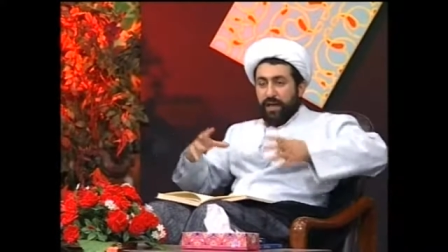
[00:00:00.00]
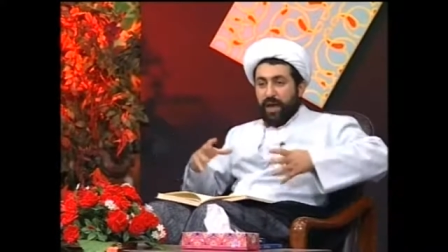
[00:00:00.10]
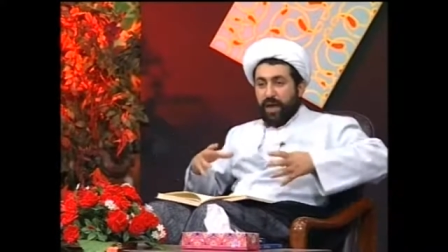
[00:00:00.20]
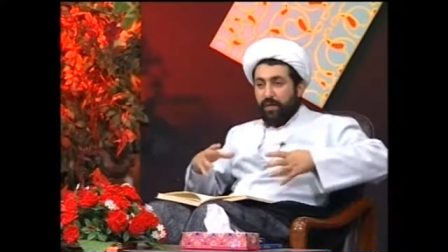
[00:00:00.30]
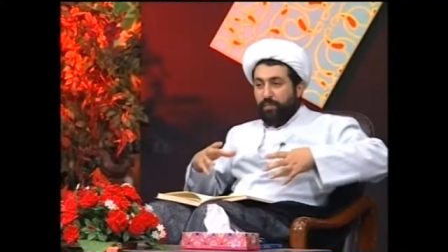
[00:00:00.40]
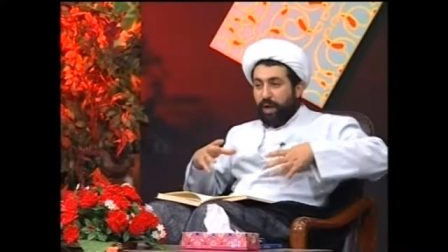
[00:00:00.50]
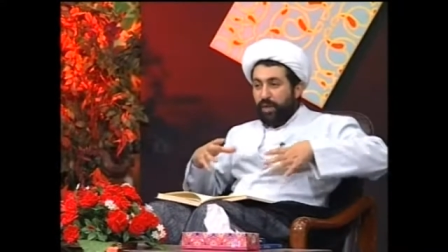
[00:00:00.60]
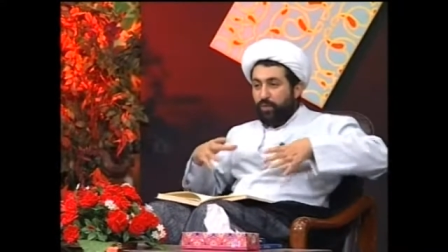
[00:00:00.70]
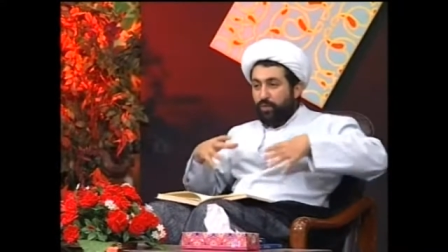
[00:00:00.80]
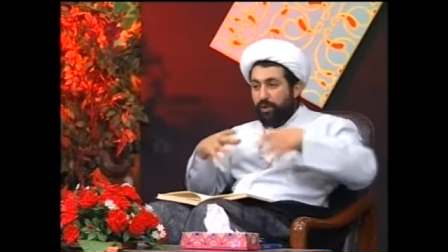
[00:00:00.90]
And by
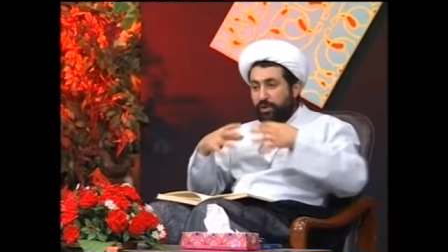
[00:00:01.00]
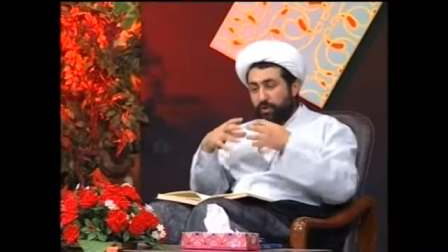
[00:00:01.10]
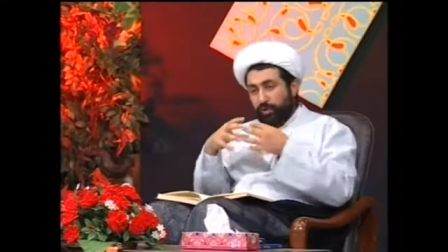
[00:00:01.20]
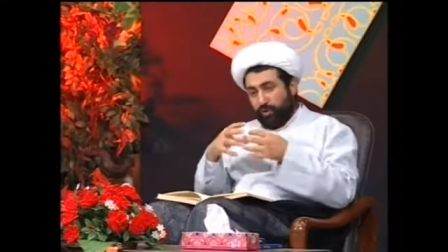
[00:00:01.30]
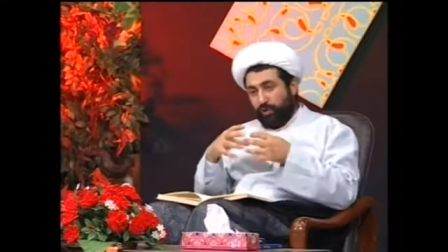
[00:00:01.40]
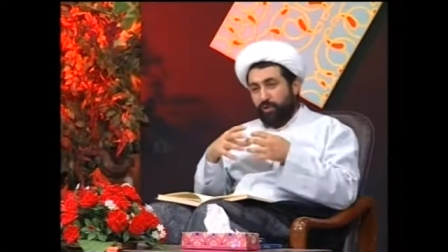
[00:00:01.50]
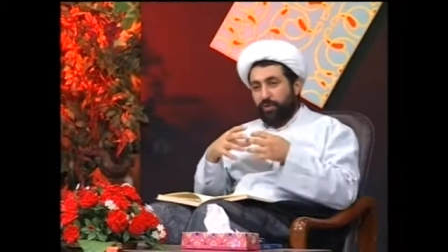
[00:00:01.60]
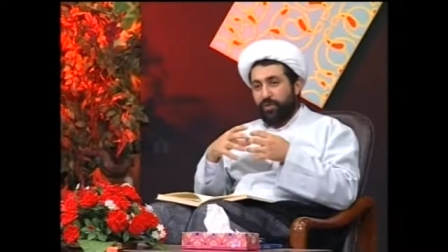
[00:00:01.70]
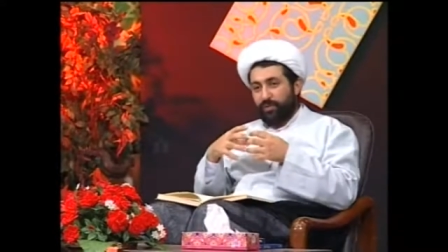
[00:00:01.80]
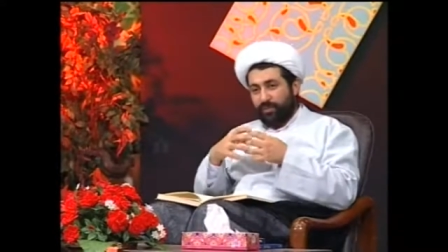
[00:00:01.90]
doing
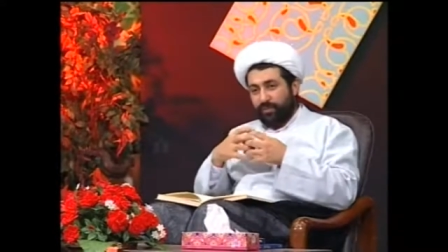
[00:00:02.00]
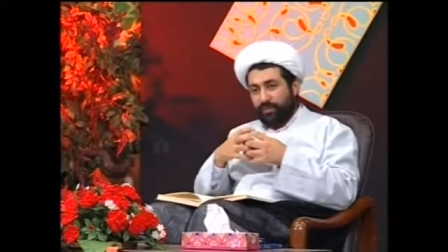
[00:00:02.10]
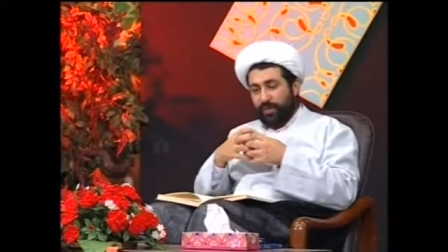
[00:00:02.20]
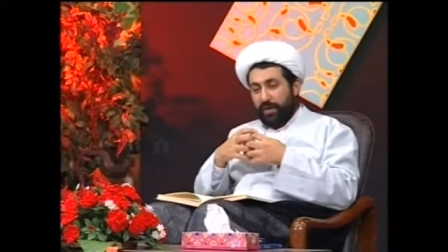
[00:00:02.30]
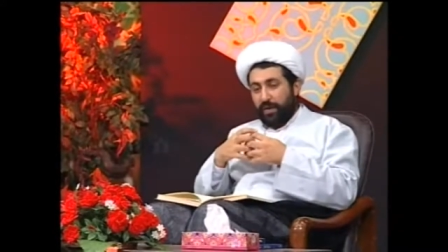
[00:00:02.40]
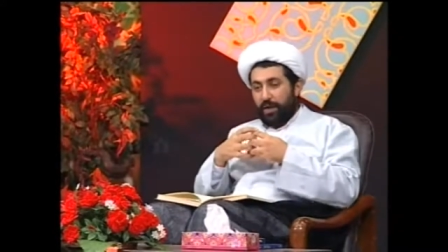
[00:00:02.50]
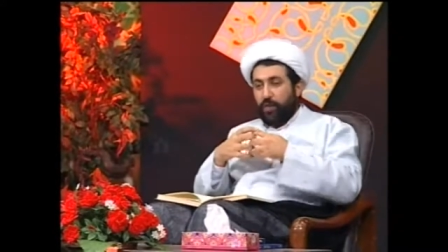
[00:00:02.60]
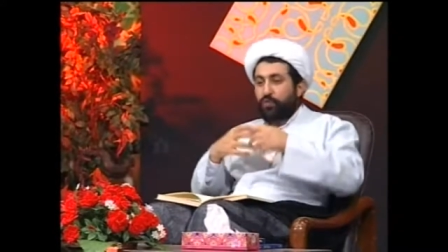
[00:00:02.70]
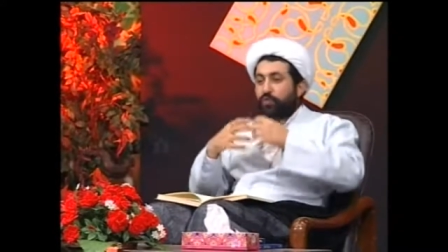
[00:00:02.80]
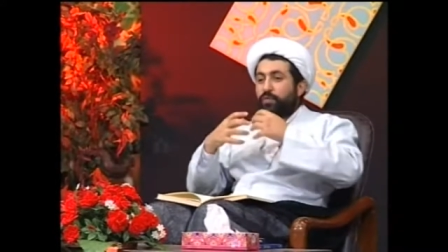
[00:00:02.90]
so,
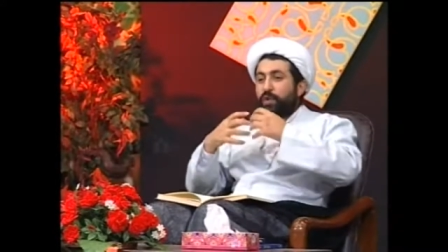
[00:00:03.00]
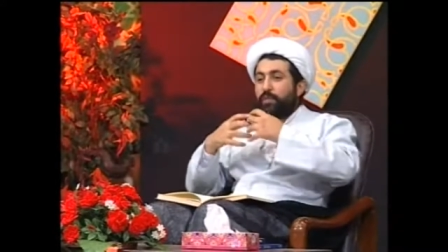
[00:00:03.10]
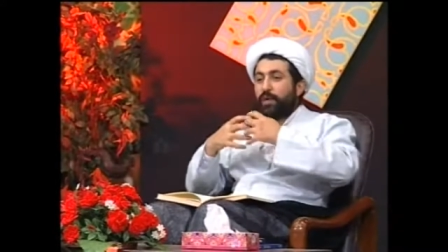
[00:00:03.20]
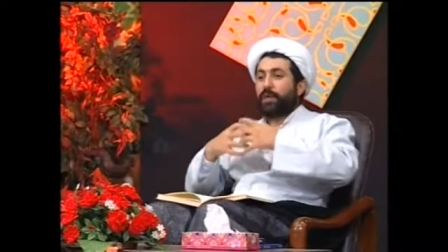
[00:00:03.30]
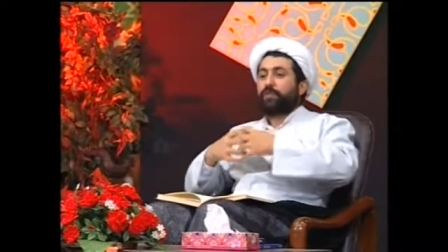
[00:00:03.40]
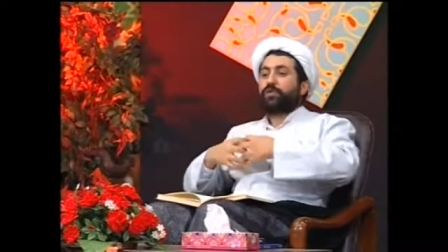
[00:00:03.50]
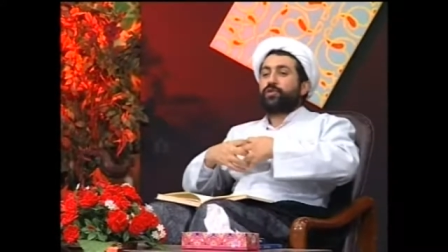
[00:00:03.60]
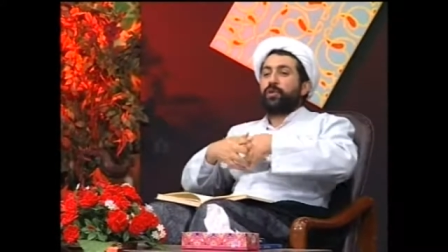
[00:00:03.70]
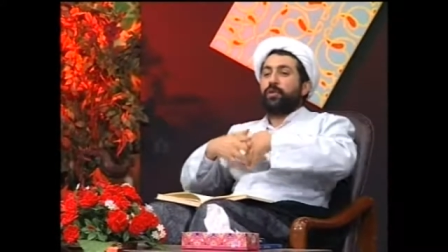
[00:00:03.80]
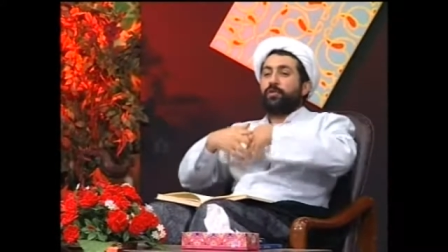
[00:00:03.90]
you will become
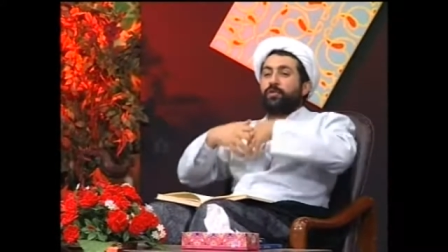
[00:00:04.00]
so